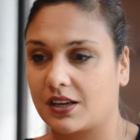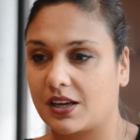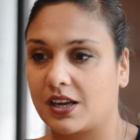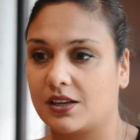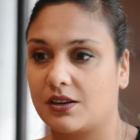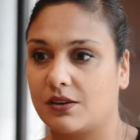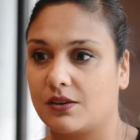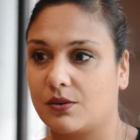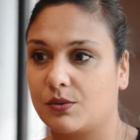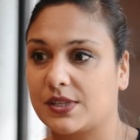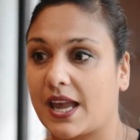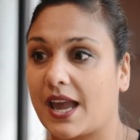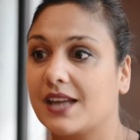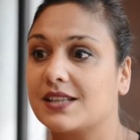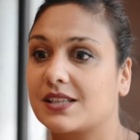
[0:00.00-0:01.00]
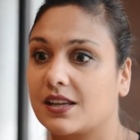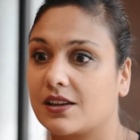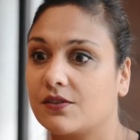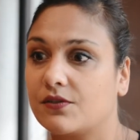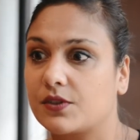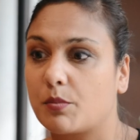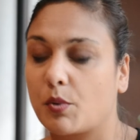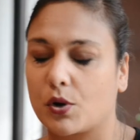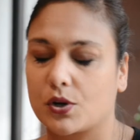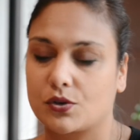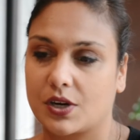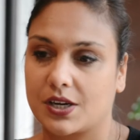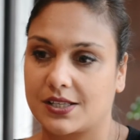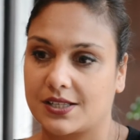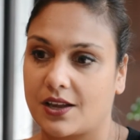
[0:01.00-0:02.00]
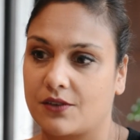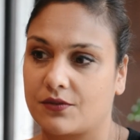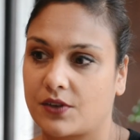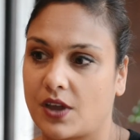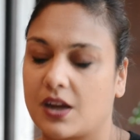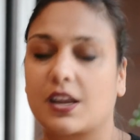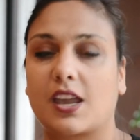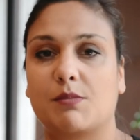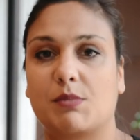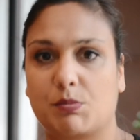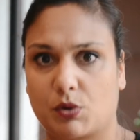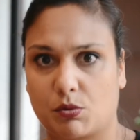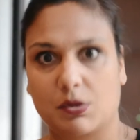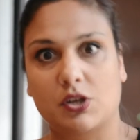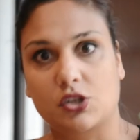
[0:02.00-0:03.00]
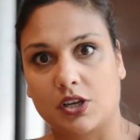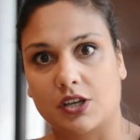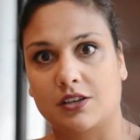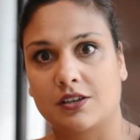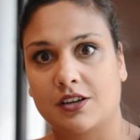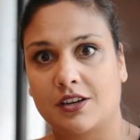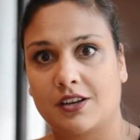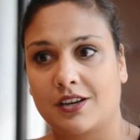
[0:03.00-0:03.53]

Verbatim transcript: it was as if the portrait itself kind of gave me permission